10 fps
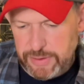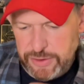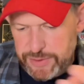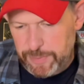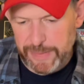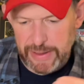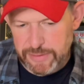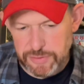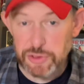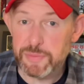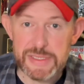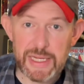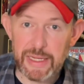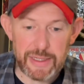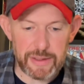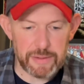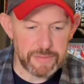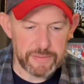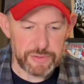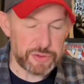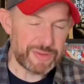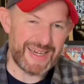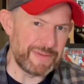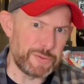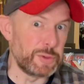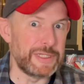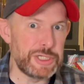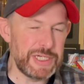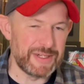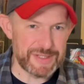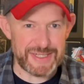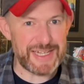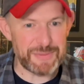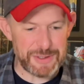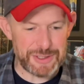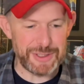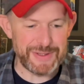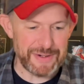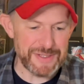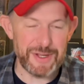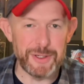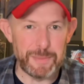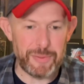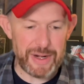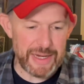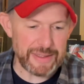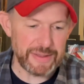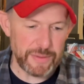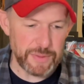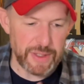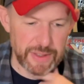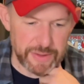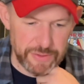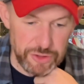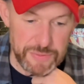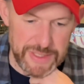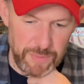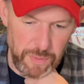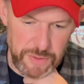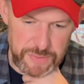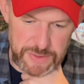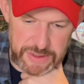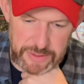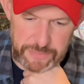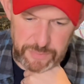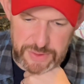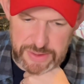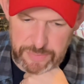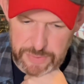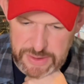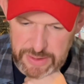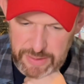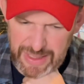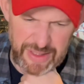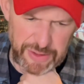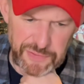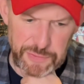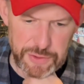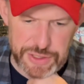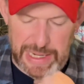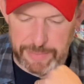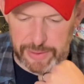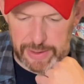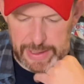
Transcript: Superman Doomsday kind of trilogy. There's the Death and Return, then there's Hunter Prey, and then there were Doomsday Wars was the kind of like the third chapter.